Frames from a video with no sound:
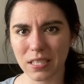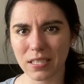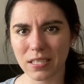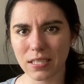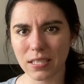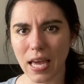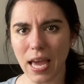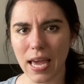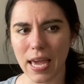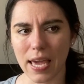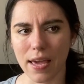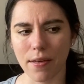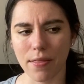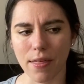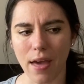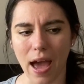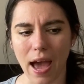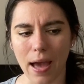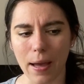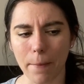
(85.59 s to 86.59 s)
is saying
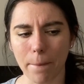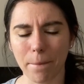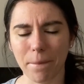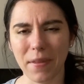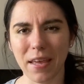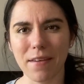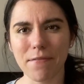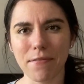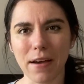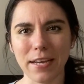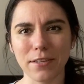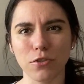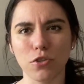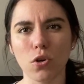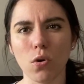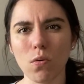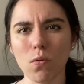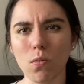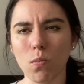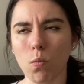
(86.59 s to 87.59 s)
that if I
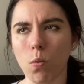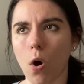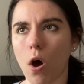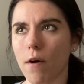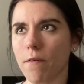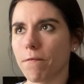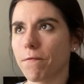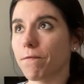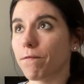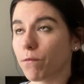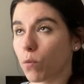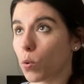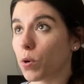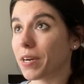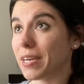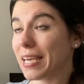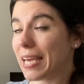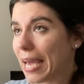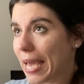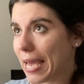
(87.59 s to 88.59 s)
don't want
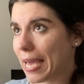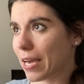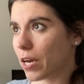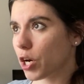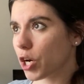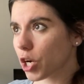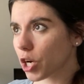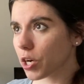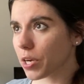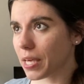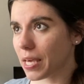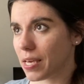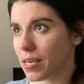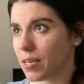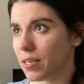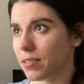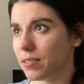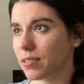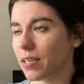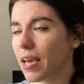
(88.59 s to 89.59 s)
48
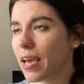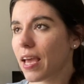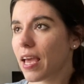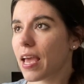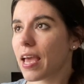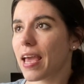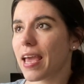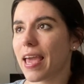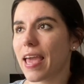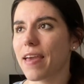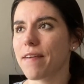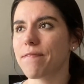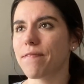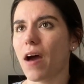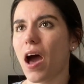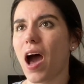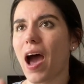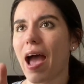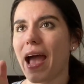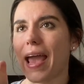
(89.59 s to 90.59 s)
cookies, if
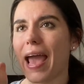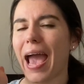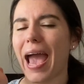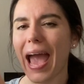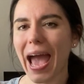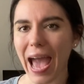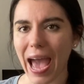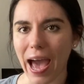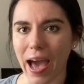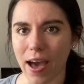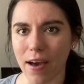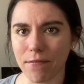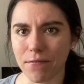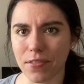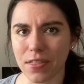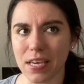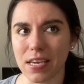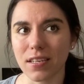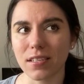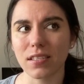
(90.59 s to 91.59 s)
I have
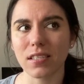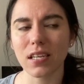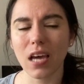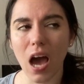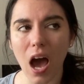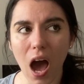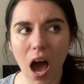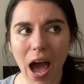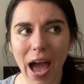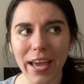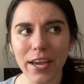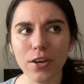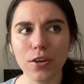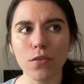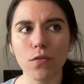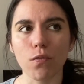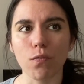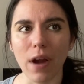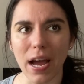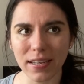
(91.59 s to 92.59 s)
the
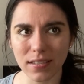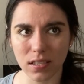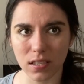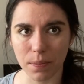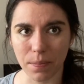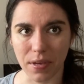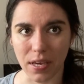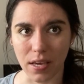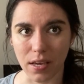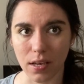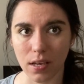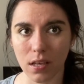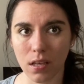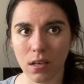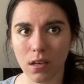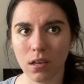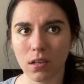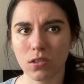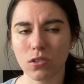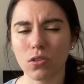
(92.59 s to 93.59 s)
entire recipe,
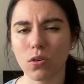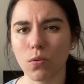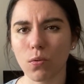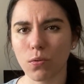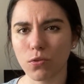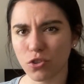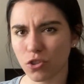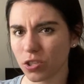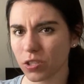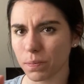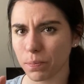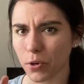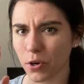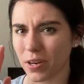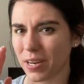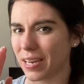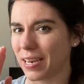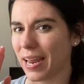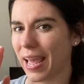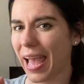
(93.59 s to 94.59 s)
so just put
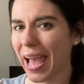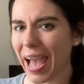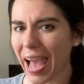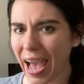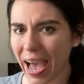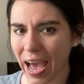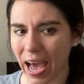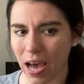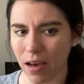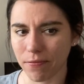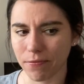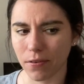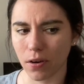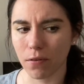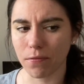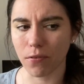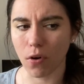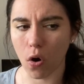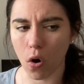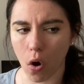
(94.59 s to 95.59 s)
in half
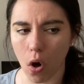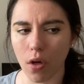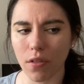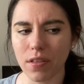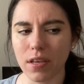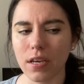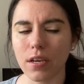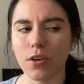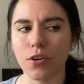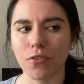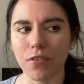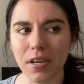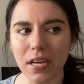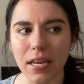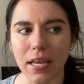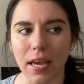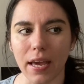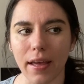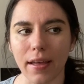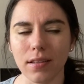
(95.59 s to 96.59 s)
of all the
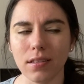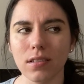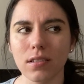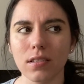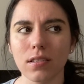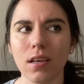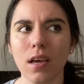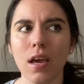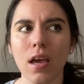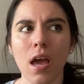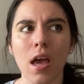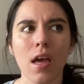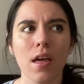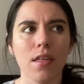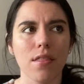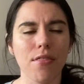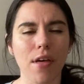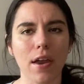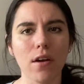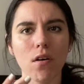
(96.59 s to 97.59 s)
ingredients,
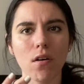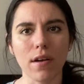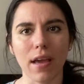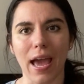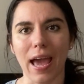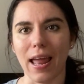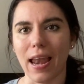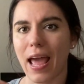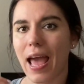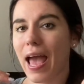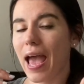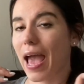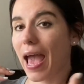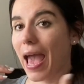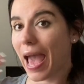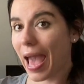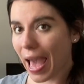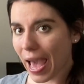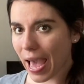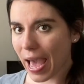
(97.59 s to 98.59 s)
then I'll get
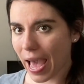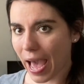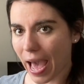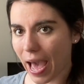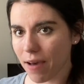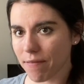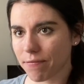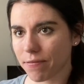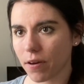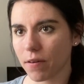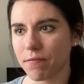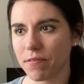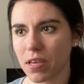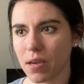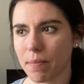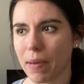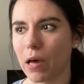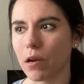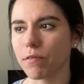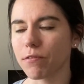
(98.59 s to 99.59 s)
half of the
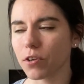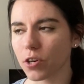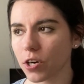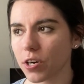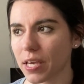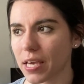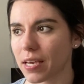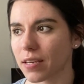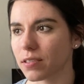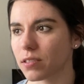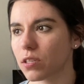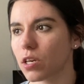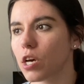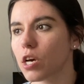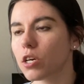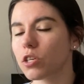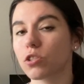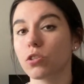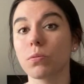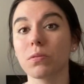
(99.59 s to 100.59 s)
amount of cookies.
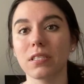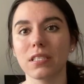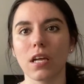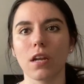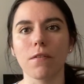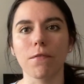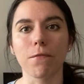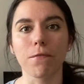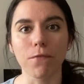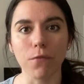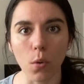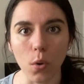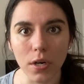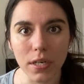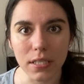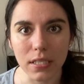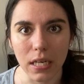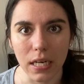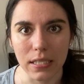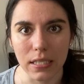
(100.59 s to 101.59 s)
So instead of
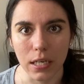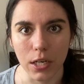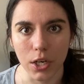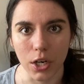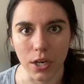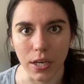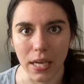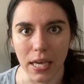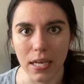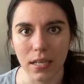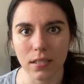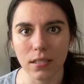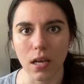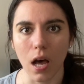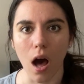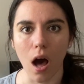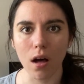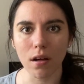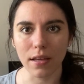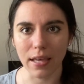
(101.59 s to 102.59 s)
4 dozen cookies,
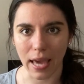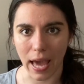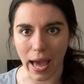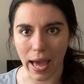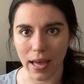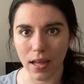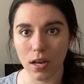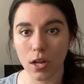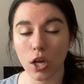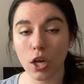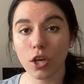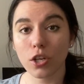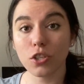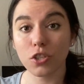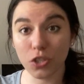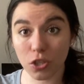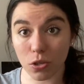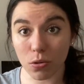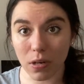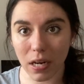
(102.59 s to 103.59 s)
I'll get
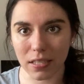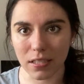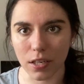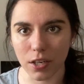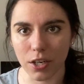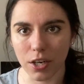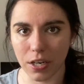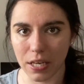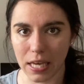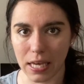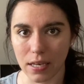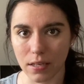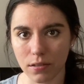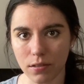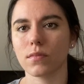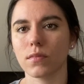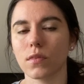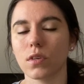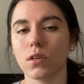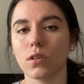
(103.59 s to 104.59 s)
2 dozen cookies.
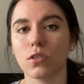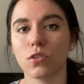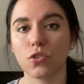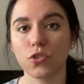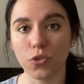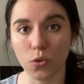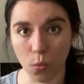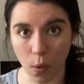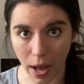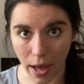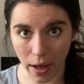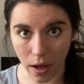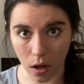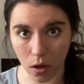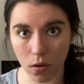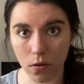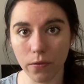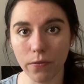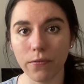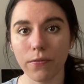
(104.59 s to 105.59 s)

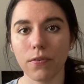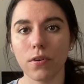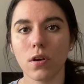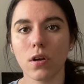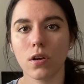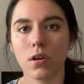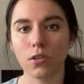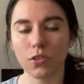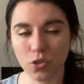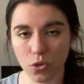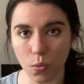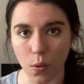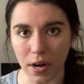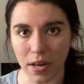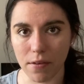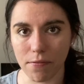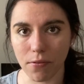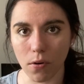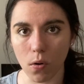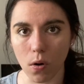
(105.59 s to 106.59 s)
12,
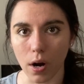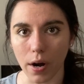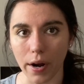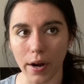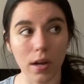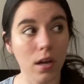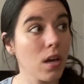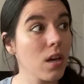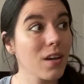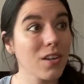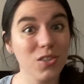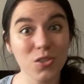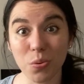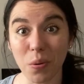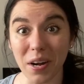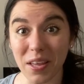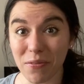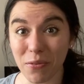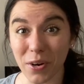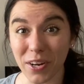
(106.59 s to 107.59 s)
24.
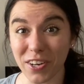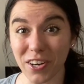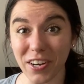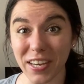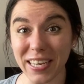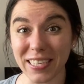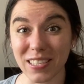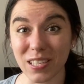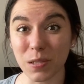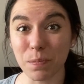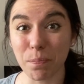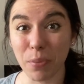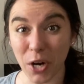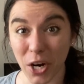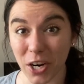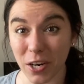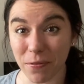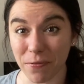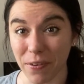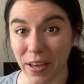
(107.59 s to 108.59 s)
24 cookies is
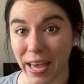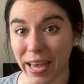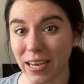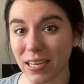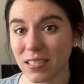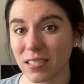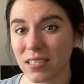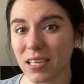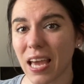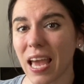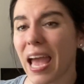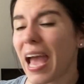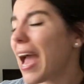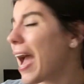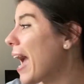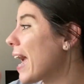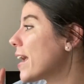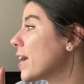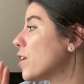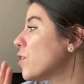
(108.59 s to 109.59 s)
perfect.
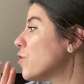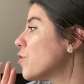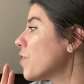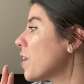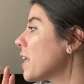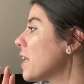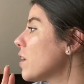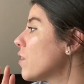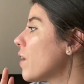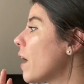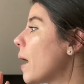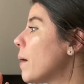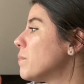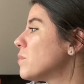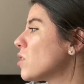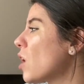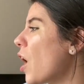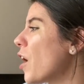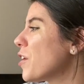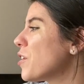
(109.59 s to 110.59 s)
Hey, Granny
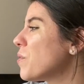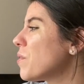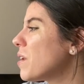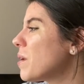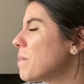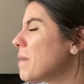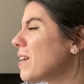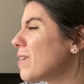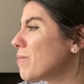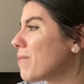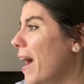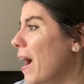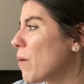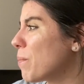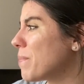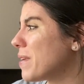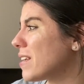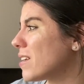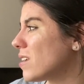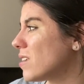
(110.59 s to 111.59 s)
Grams, are you gonna be
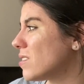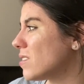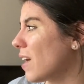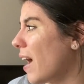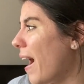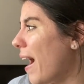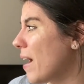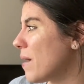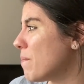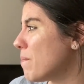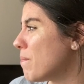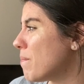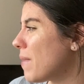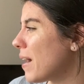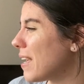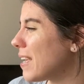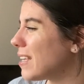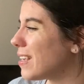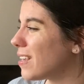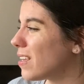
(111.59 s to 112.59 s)
around? Because I
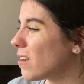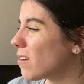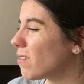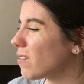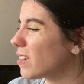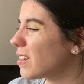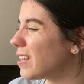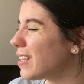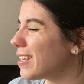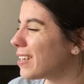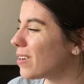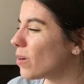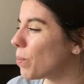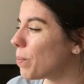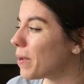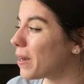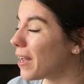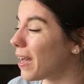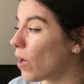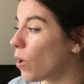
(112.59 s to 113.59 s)
might need a little
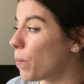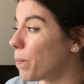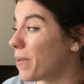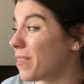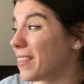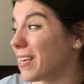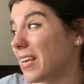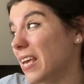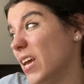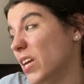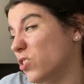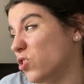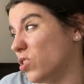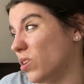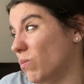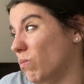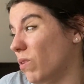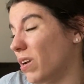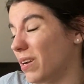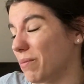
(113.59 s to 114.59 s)
bit of help in the
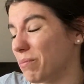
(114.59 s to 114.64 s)
kitchen when